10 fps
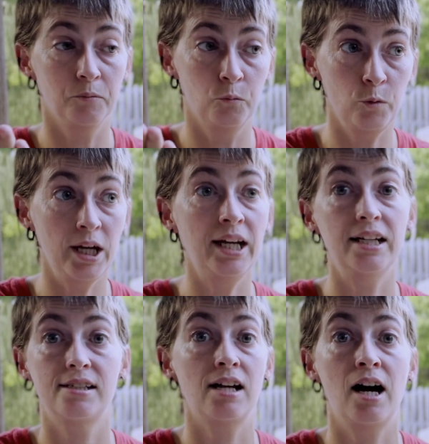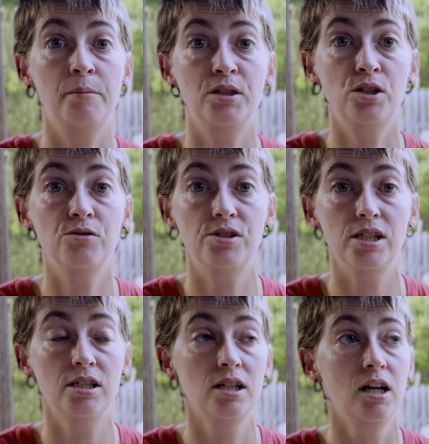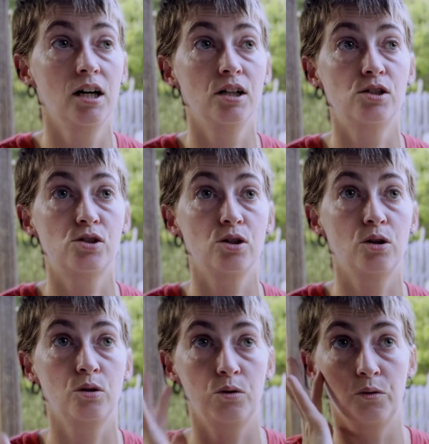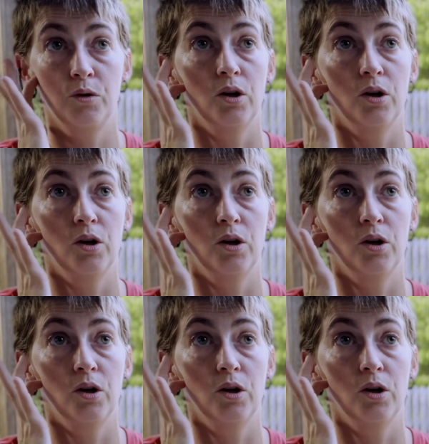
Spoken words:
when it's time to use it. So